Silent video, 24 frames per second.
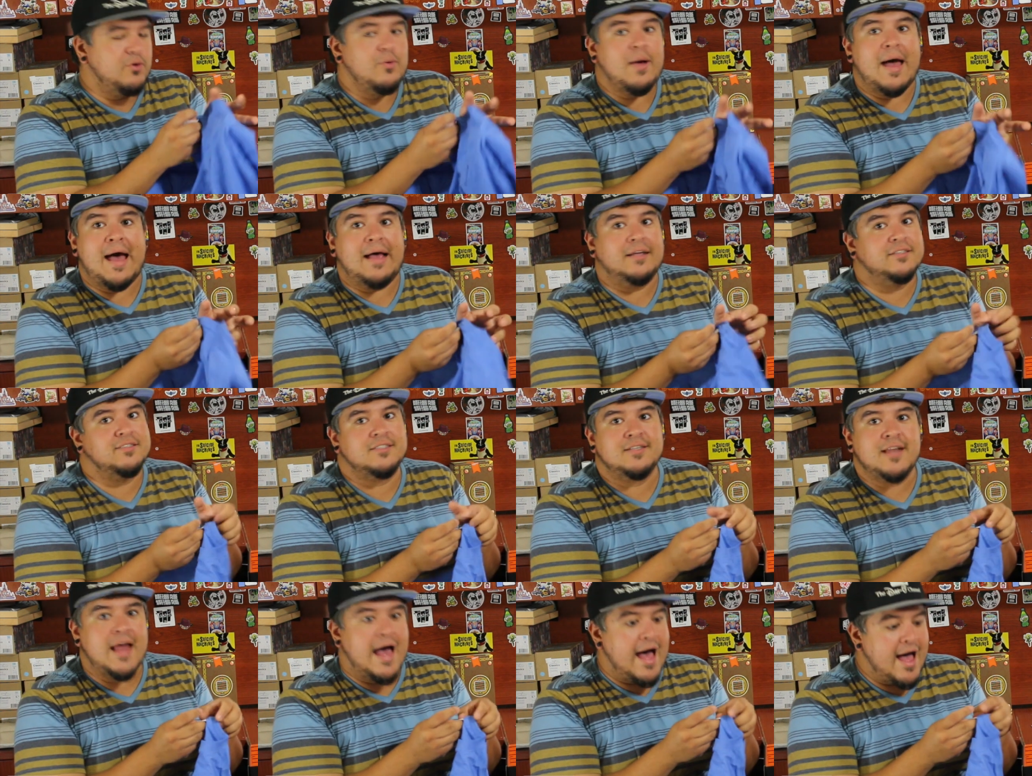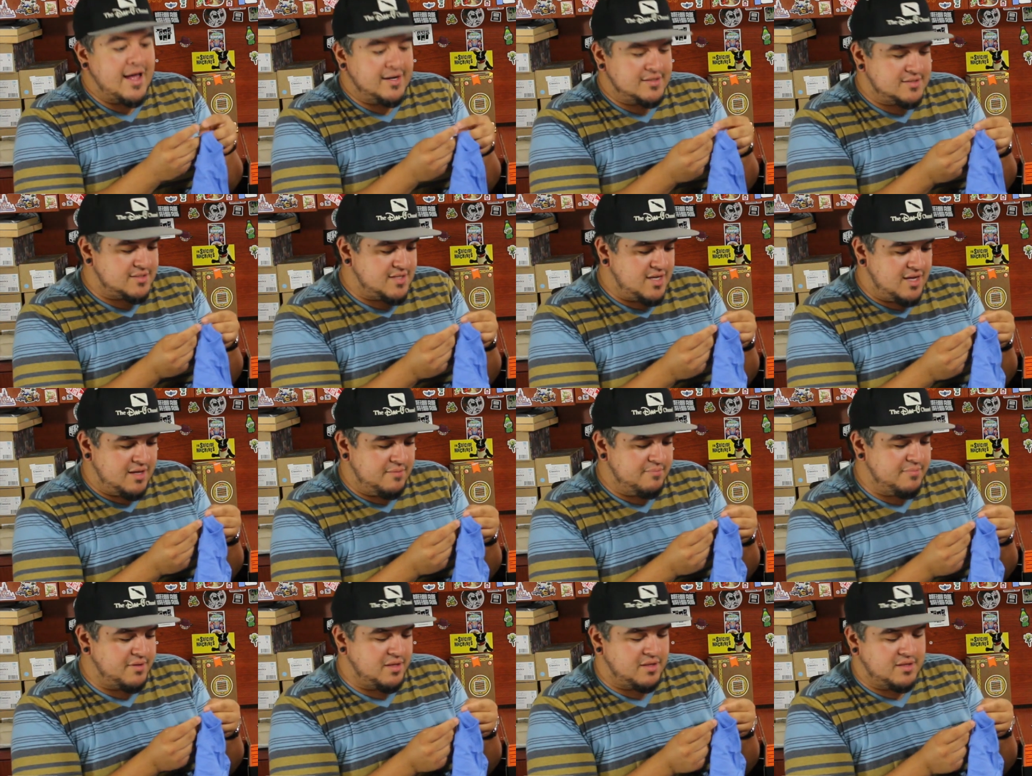who has not
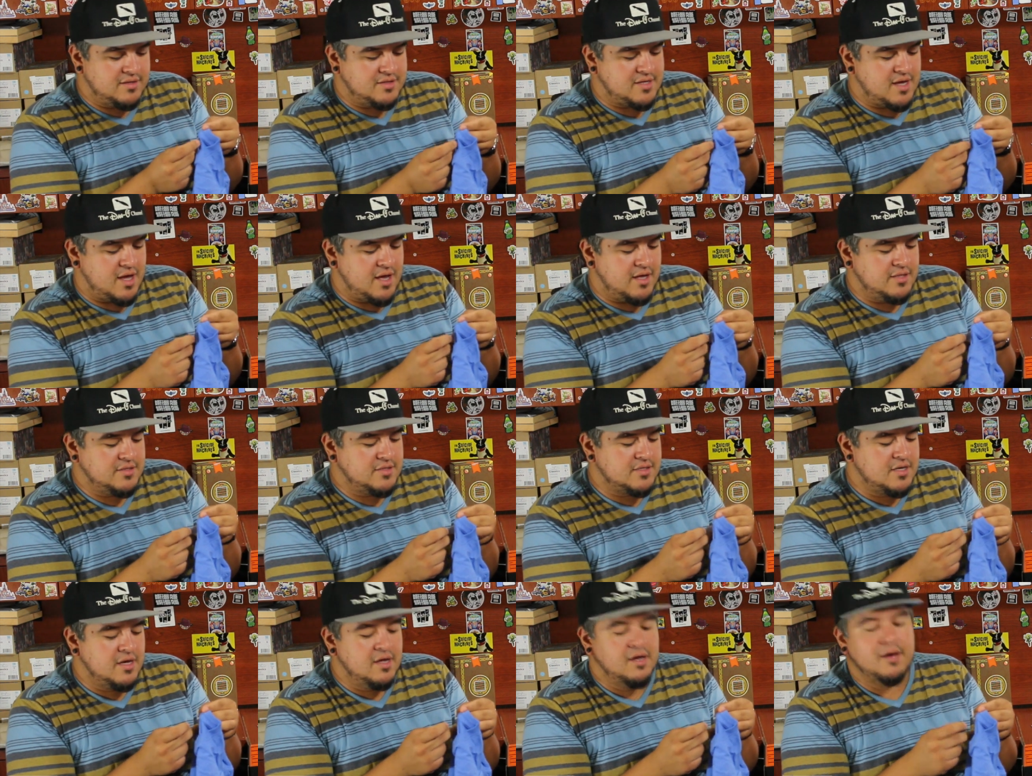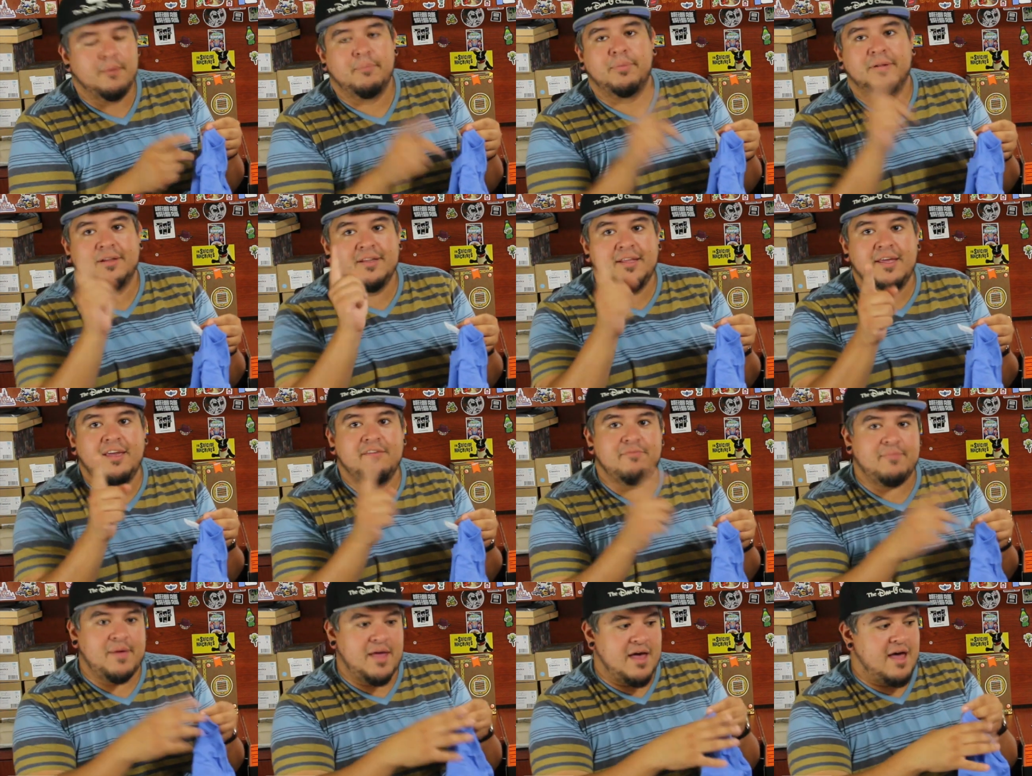seen Bill and Ted's,
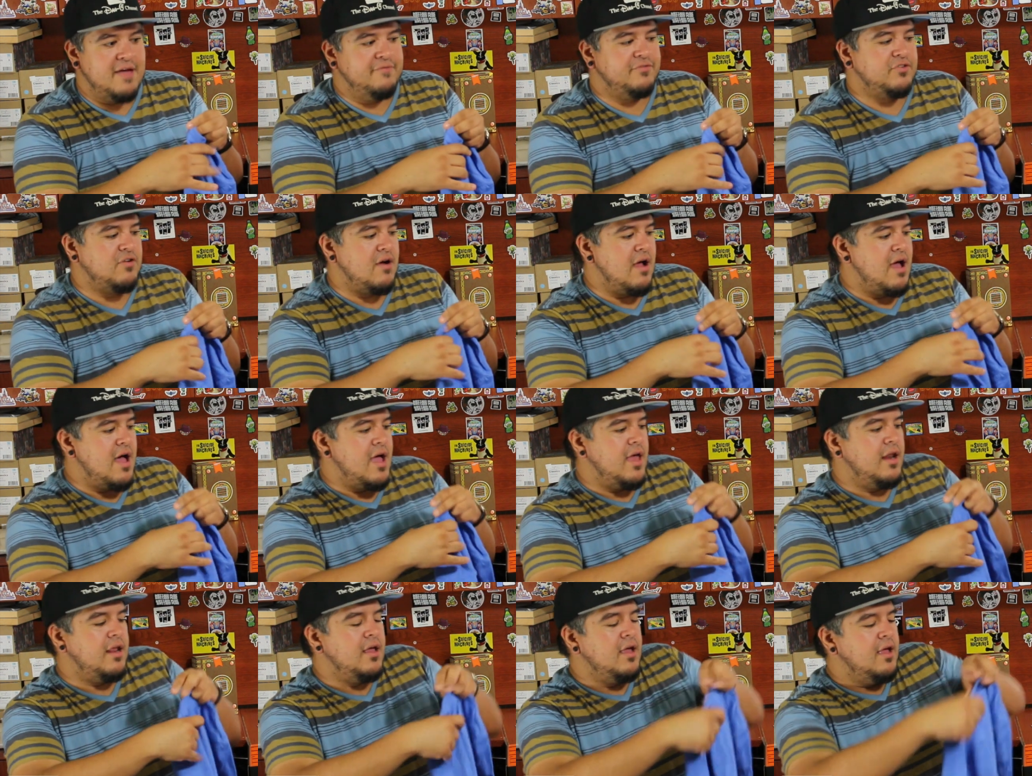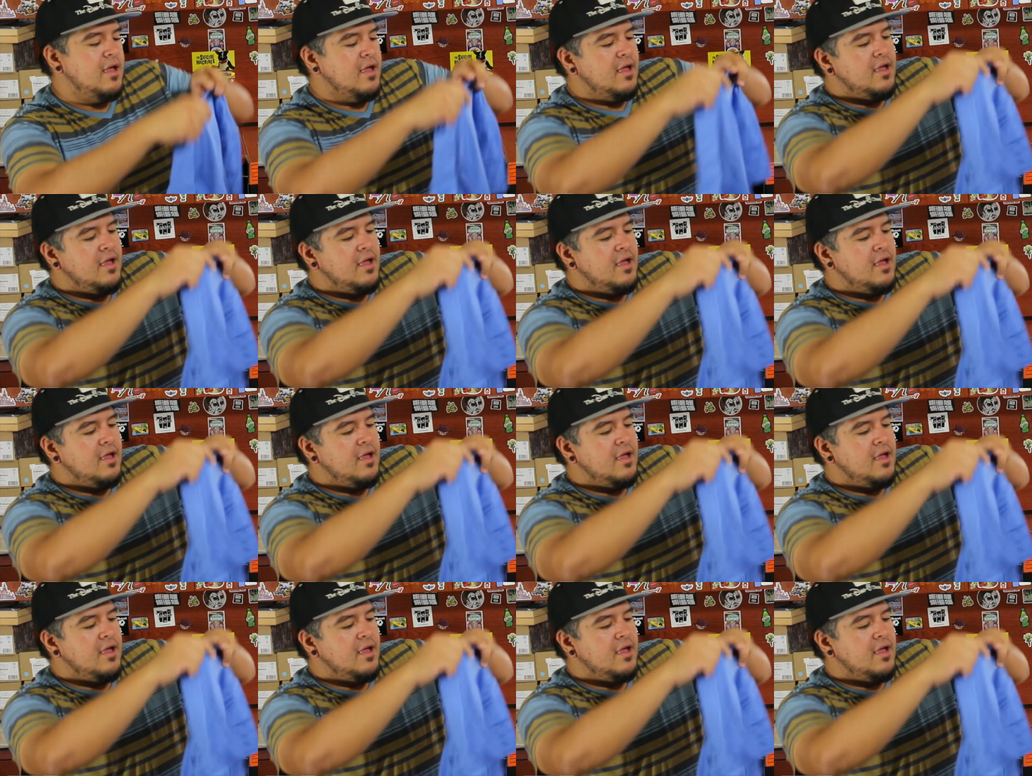believe me, I've tried,